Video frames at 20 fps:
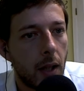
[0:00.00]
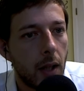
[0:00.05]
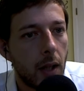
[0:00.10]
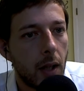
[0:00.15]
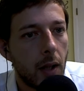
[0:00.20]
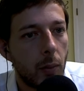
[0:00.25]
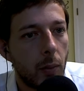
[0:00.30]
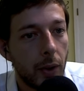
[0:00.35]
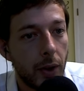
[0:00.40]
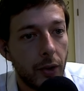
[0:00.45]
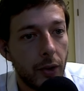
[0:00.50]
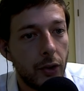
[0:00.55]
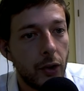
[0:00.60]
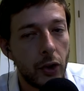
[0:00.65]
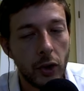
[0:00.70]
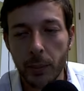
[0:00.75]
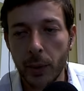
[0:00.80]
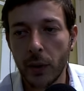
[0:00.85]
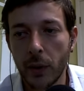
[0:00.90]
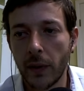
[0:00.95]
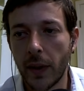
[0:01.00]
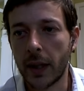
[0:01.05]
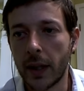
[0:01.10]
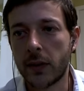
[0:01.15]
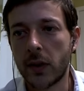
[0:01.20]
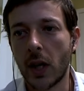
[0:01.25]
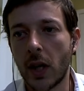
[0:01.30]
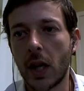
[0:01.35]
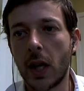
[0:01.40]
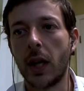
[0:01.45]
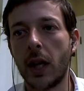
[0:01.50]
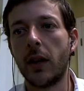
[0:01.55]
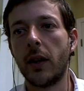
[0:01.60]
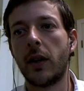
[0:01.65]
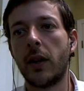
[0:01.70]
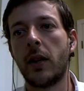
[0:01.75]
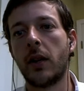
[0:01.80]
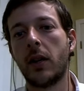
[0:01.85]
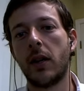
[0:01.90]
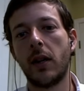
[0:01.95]
Well, this is a move that
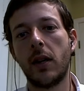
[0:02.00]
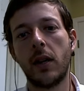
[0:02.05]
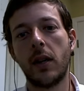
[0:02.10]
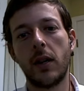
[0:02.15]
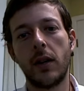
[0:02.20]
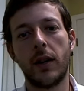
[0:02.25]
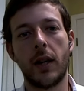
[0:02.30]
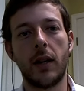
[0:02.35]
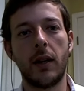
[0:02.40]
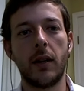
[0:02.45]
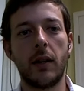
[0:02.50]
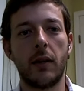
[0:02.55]
that